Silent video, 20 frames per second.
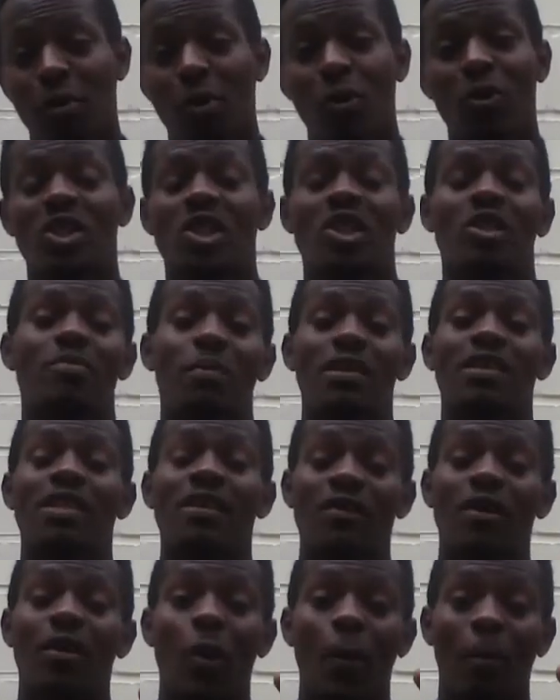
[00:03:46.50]
or
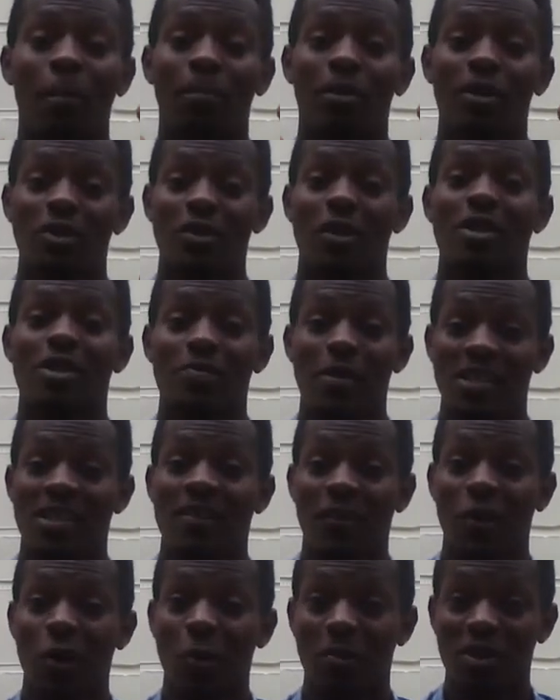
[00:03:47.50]
specific or
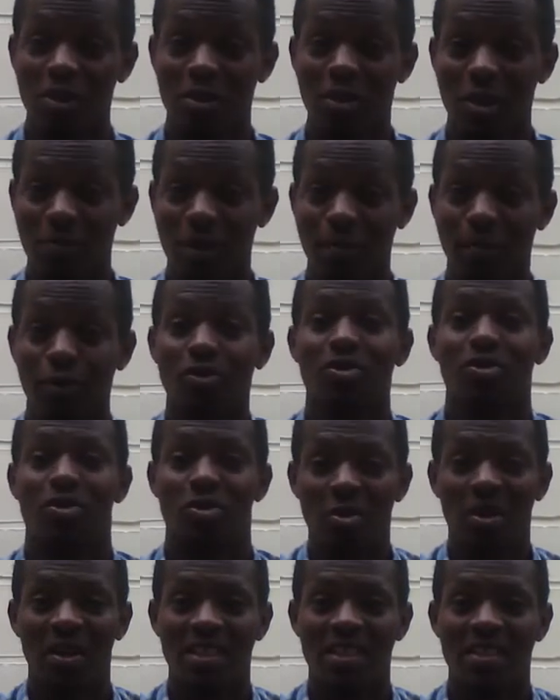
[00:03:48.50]
particular people to
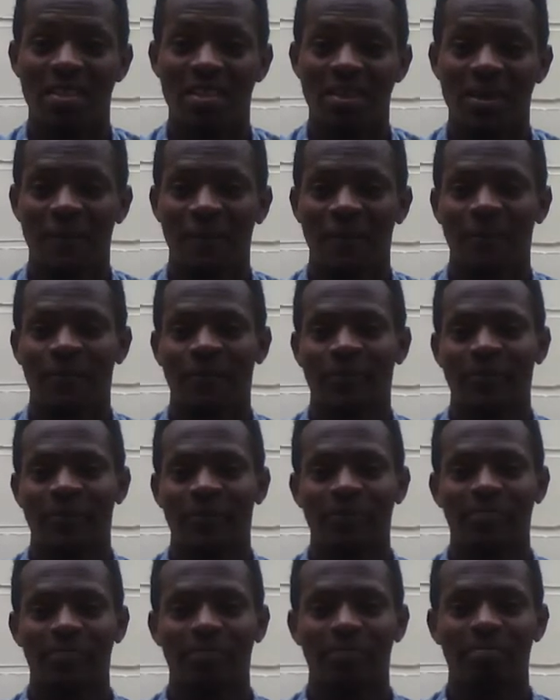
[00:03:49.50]
do it.
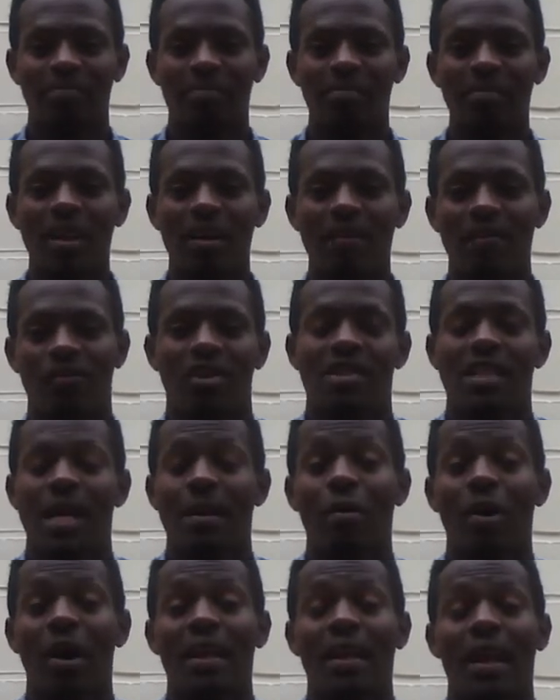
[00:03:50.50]
For
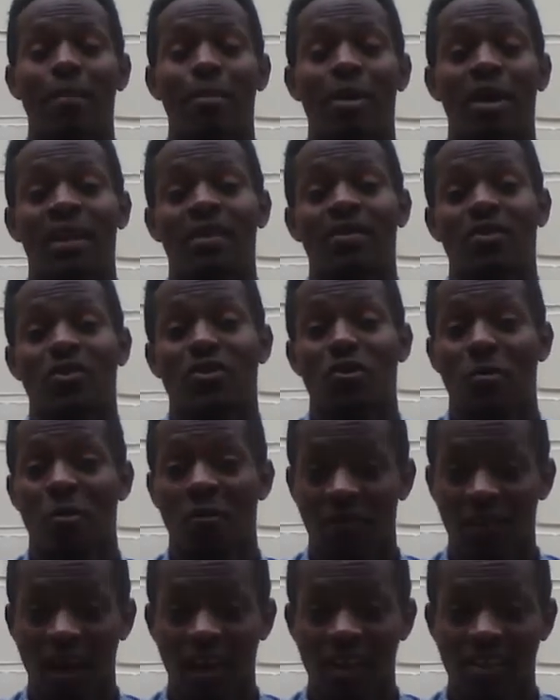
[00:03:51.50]
example, I may need to
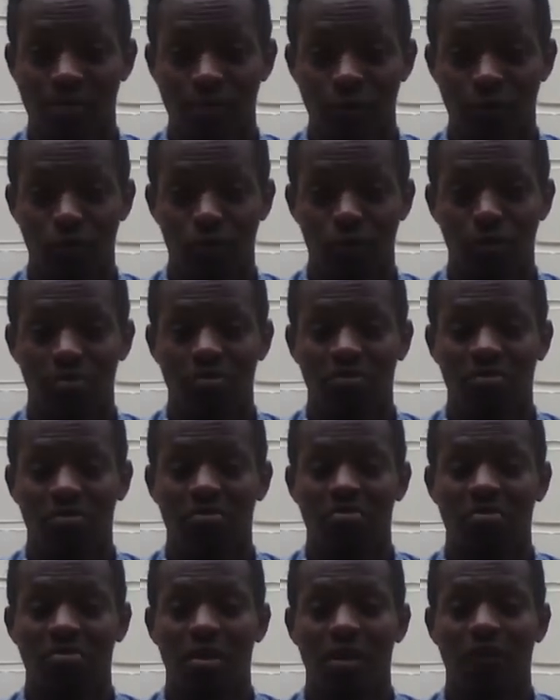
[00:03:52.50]
supervise people.
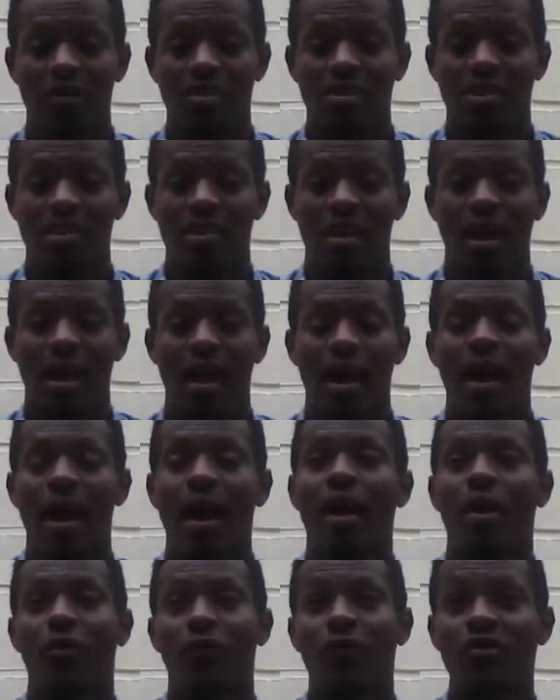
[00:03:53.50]
For
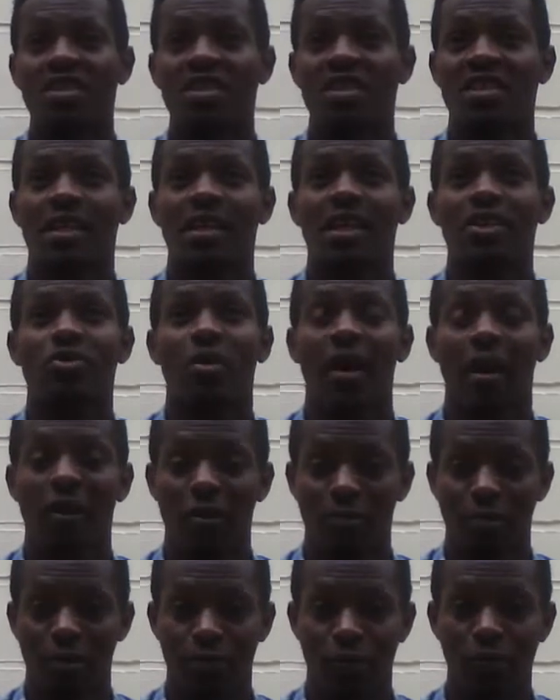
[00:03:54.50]
instance, I need to hire
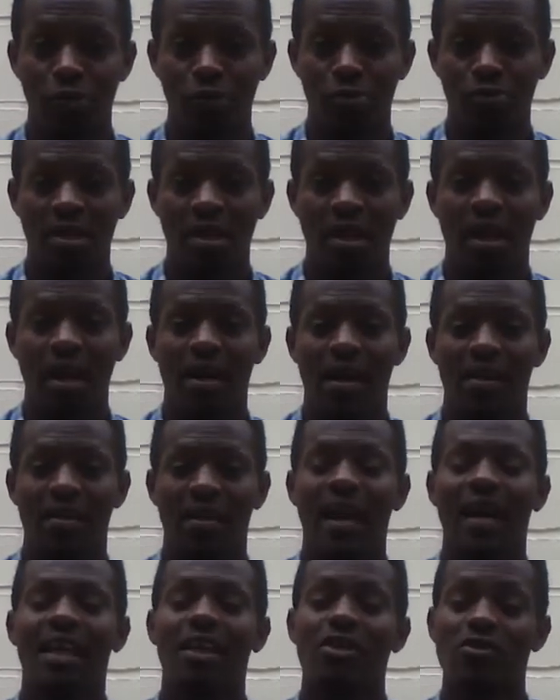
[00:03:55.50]
people, and then
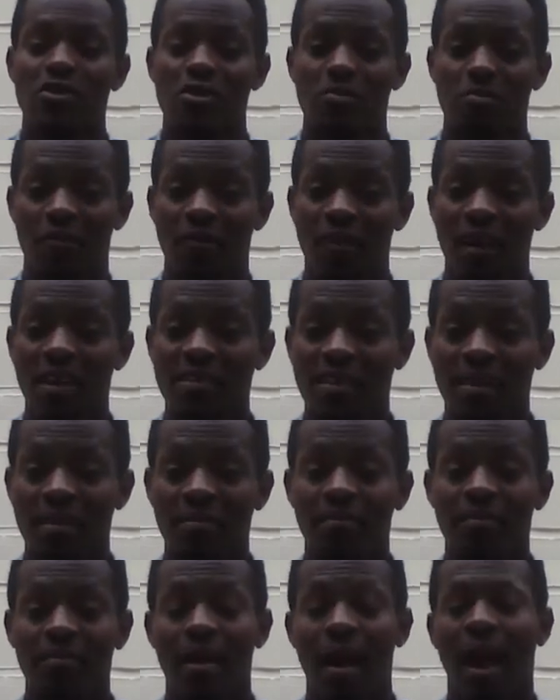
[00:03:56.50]
I need to supervise them.
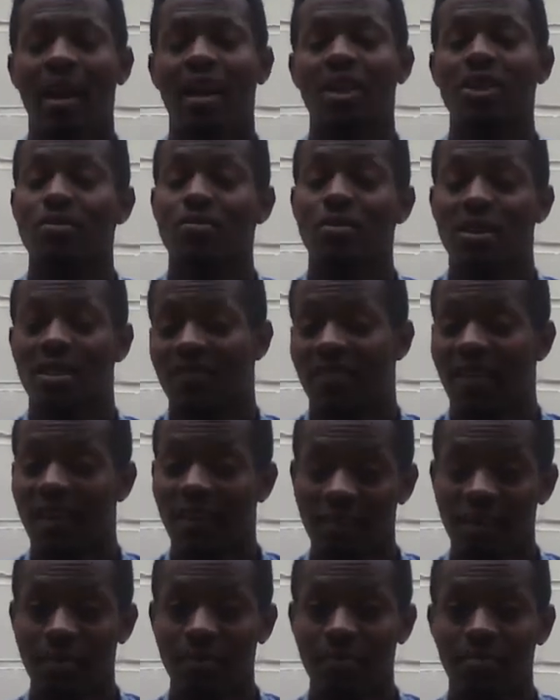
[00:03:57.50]
I need to motivate
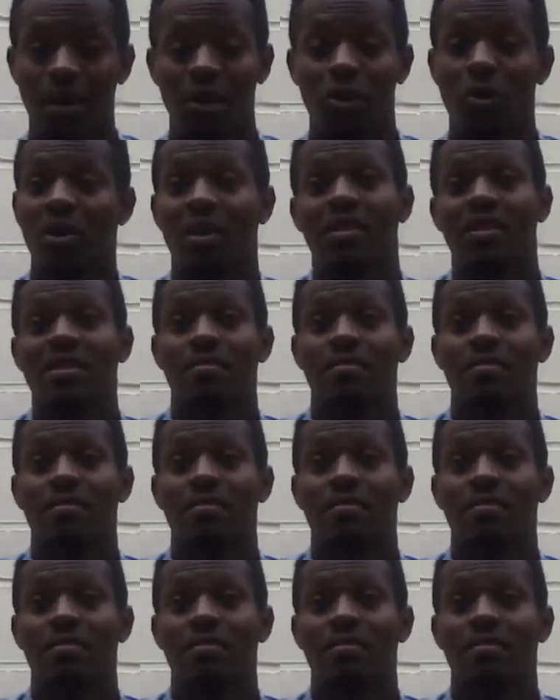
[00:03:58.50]
them by doing some